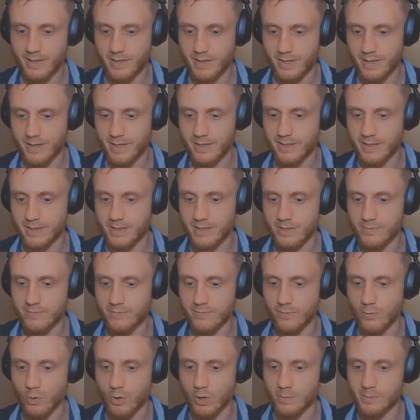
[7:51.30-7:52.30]
in the
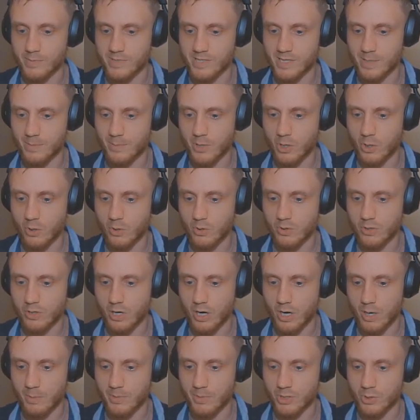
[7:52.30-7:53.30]
form zip code,
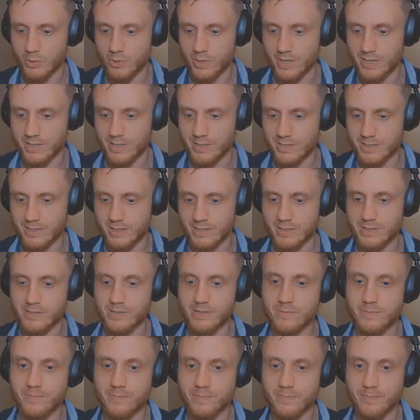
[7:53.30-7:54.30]
United
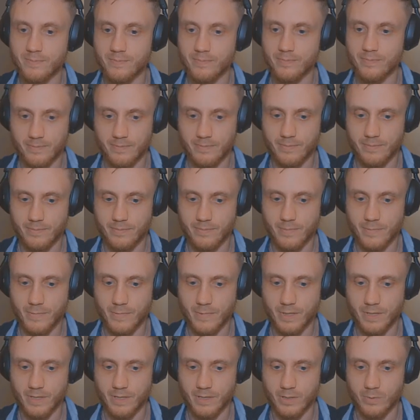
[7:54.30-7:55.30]
States.
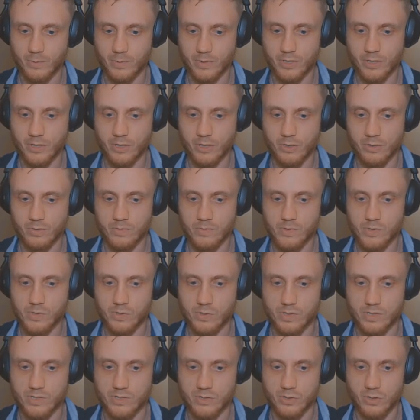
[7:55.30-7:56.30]
And there we go. So
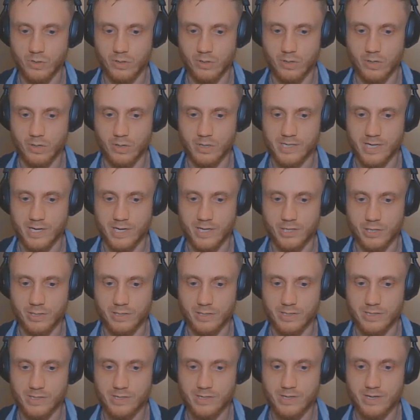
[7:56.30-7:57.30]
these are all Los
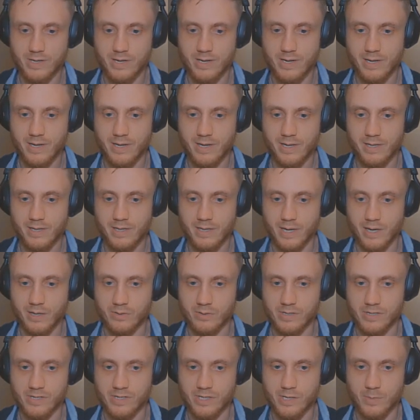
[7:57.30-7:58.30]
Angeles
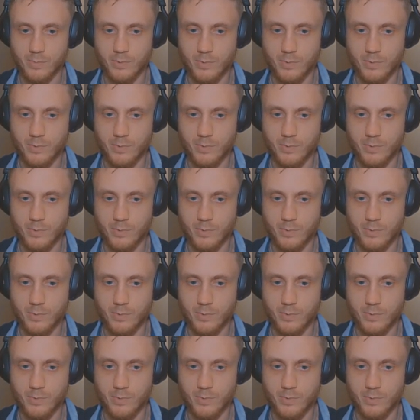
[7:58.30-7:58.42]
County zip